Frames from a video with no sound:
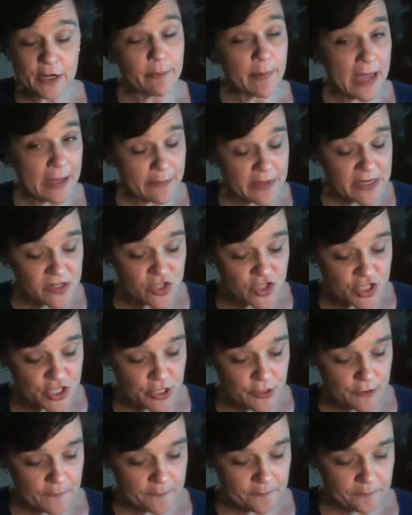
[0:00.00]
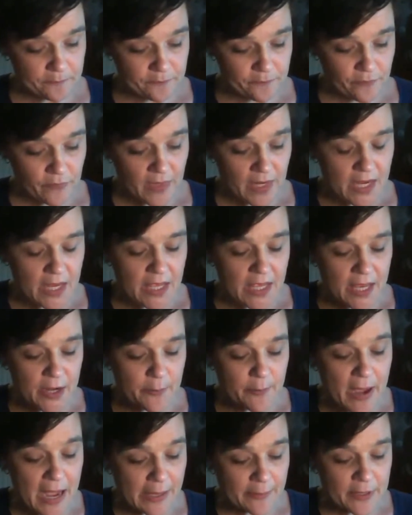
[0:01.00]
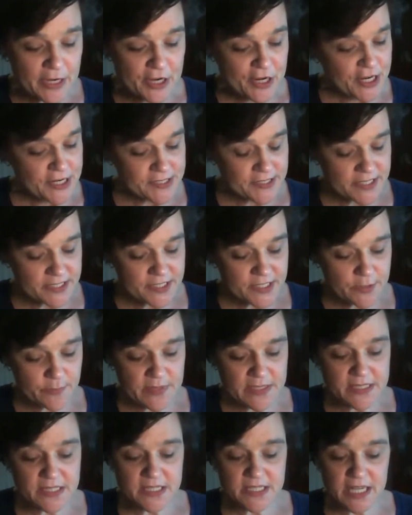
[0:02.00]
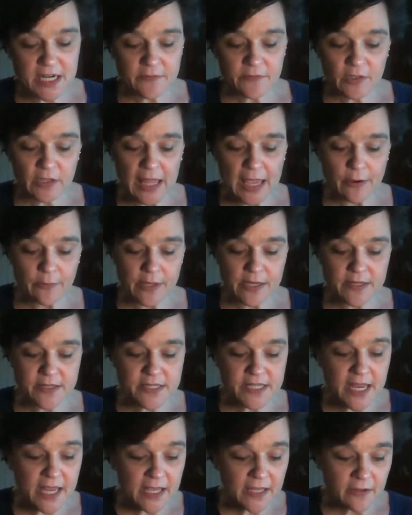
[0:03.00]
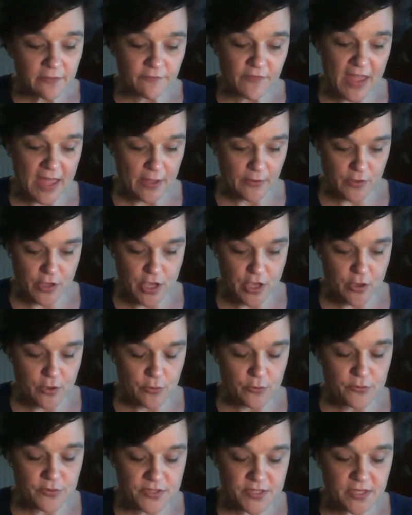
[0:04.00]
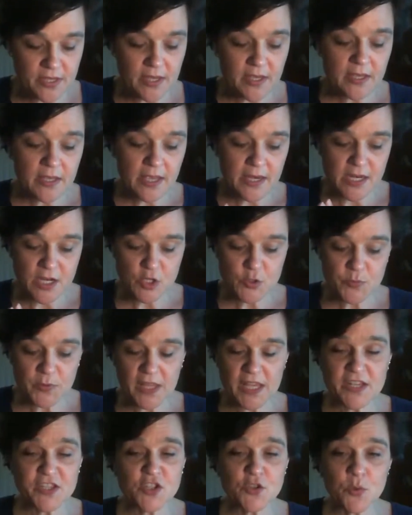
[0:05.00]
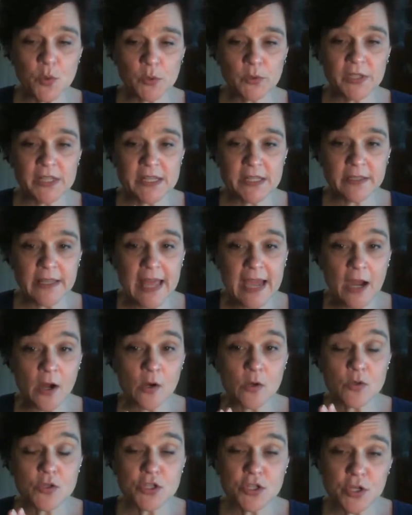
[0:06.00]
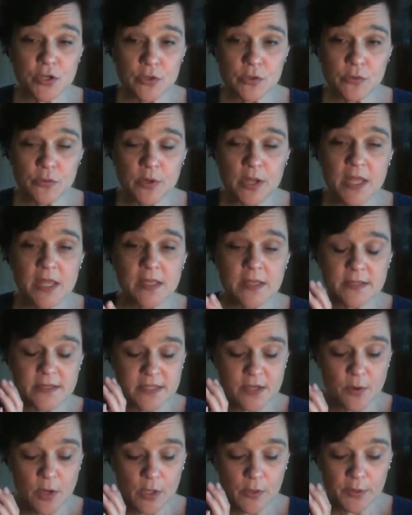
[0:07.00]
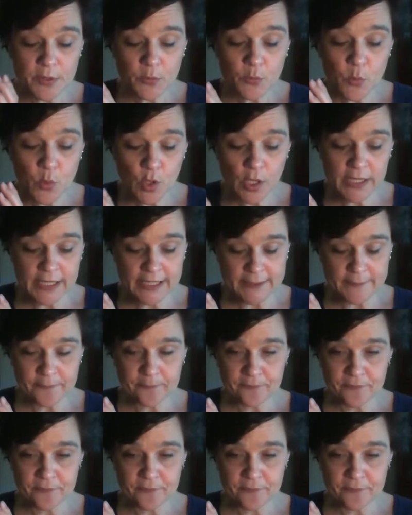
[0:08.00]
Bi means 2. In a binary system, instead of allowing 10 values in each place, you only allow 2, 0 and 1.